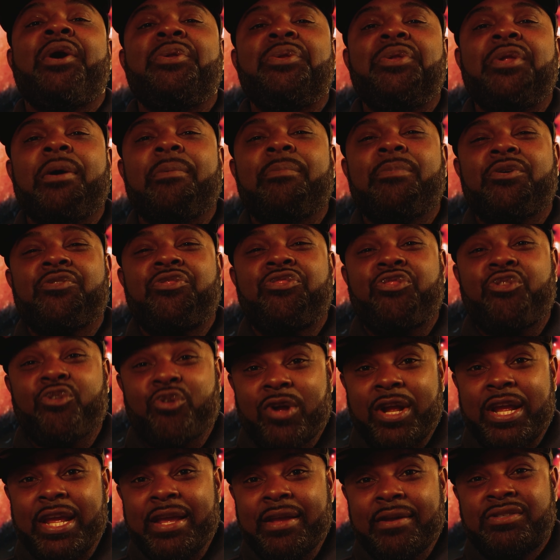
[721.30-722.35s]
Number
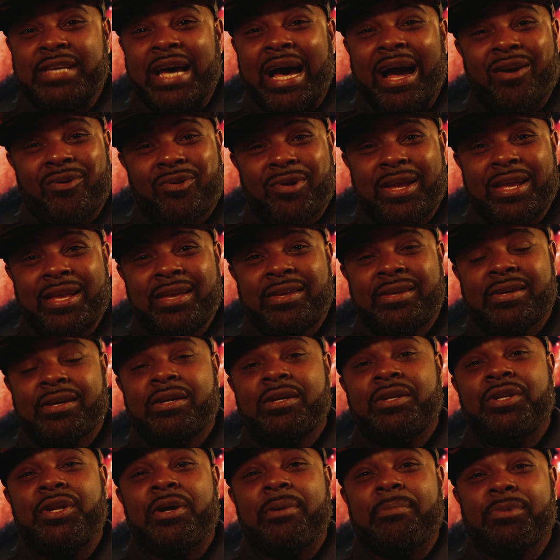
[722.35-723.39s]
3,
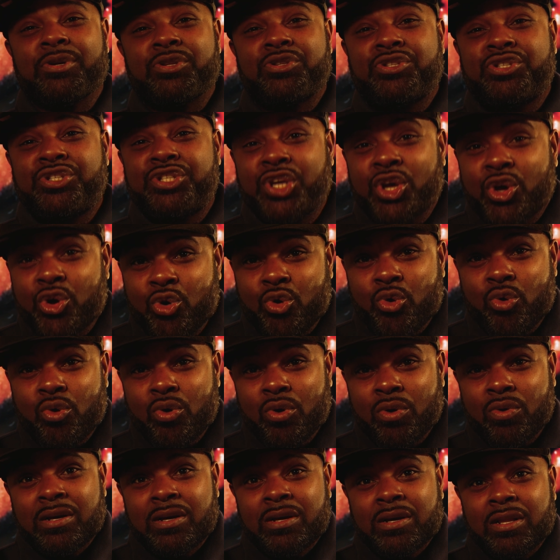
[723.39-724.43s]
Tyreek. Number 2,
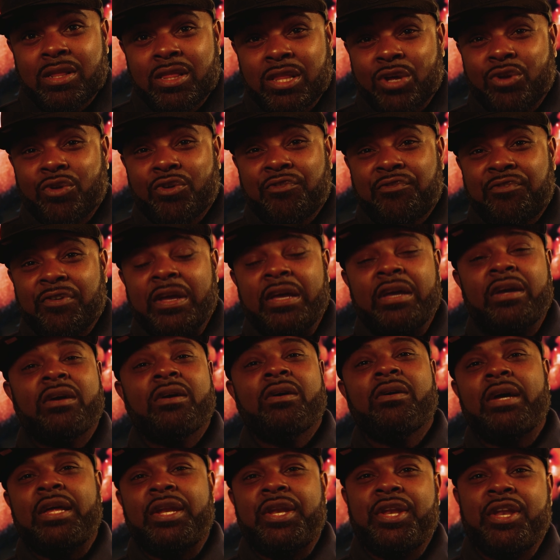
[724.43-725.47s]

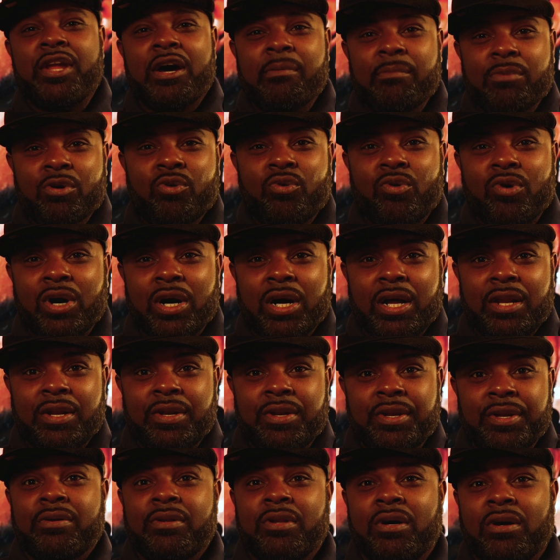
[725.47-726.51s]
Littlefinger. And number
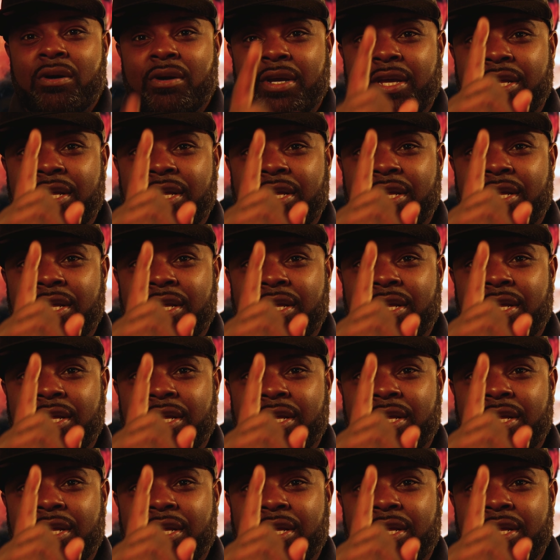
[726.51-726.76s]
1, look,